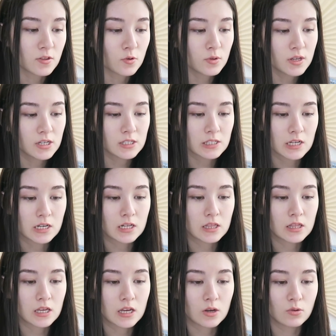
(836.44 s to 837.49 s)
Yeah, the only
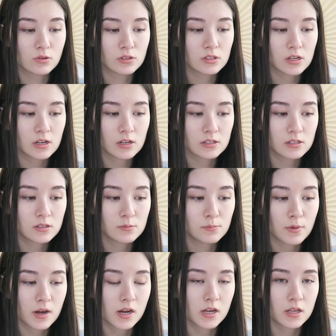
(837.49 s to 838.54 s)
exciting thing was, I
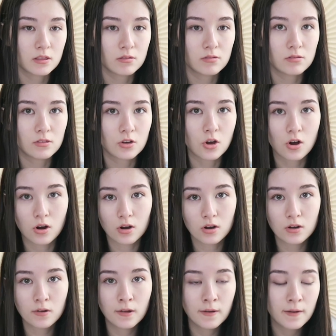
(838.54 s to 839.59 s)
guess, buying the
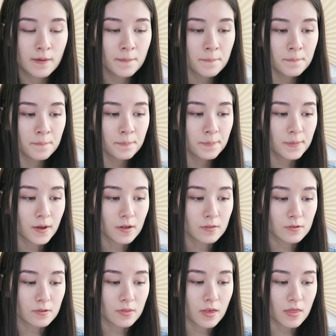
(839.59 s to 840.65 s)
car.
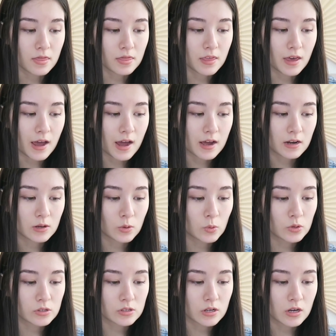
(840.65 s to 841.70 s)
Other than that,
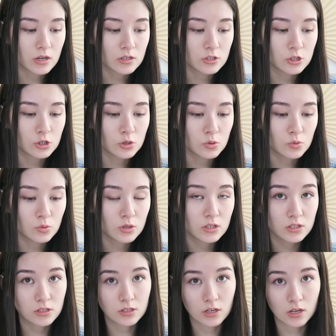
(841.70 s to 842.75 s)
it was not
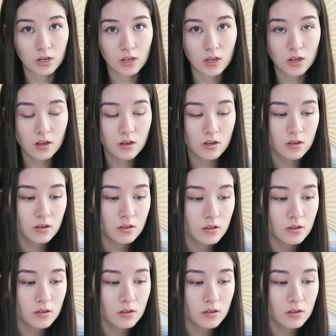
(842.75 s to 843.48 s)
too exciting.